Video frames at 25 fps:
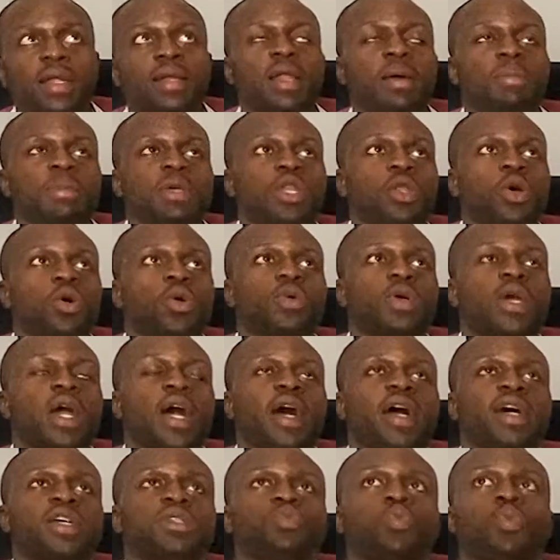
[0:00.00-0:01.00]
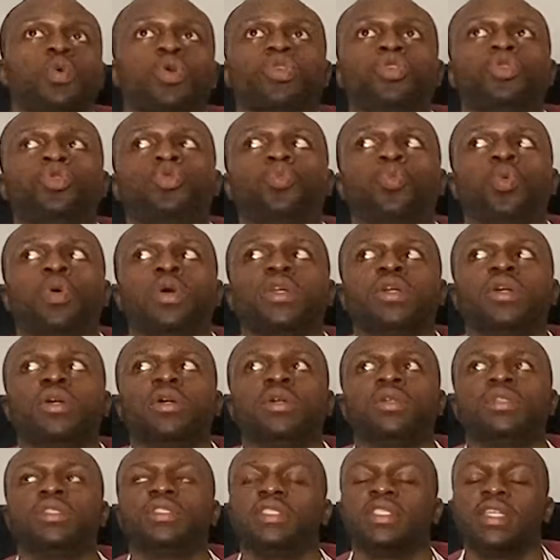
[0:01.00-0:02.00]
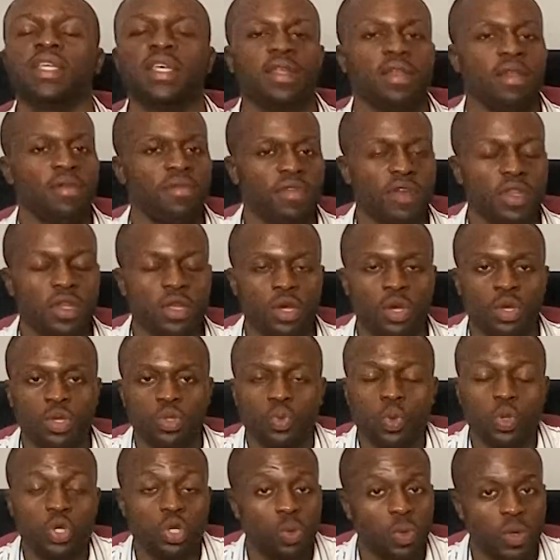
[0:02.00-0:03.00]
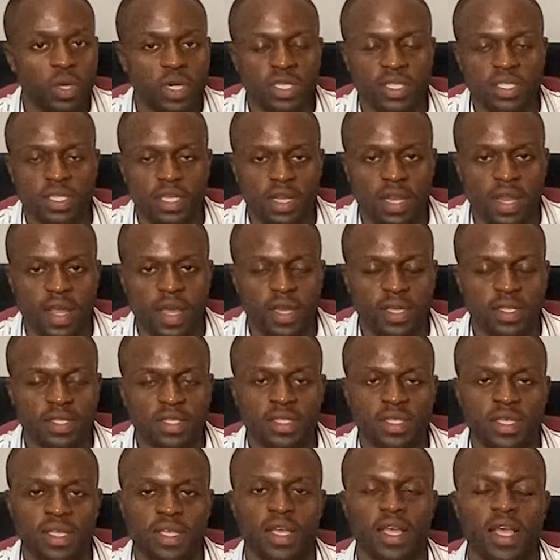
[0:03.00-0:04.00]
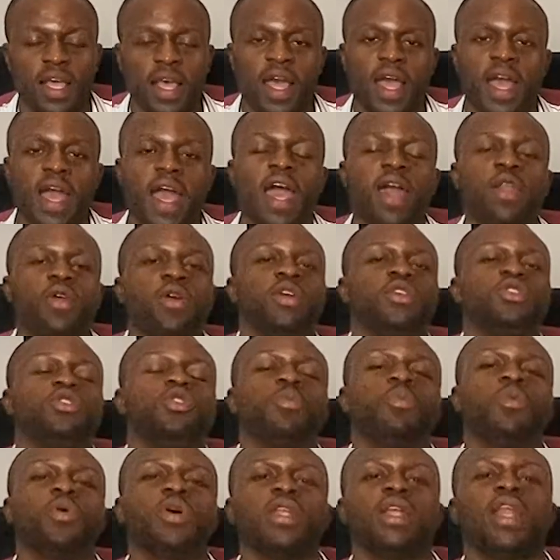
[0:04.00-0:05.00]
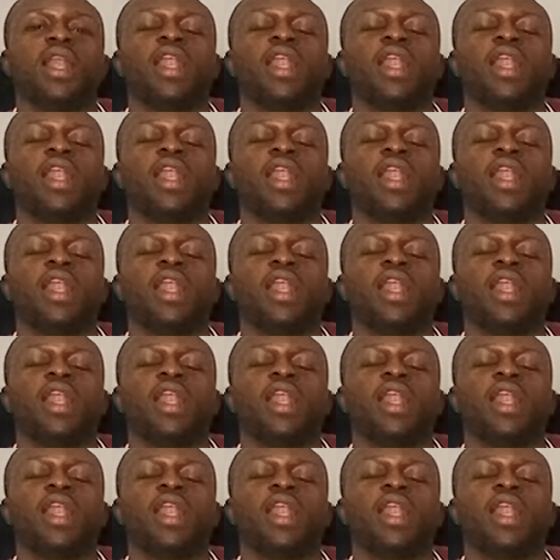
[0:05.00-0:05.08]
Let me know guys what you want to see in the videos, what you want to see next. Anyway, it's your boy The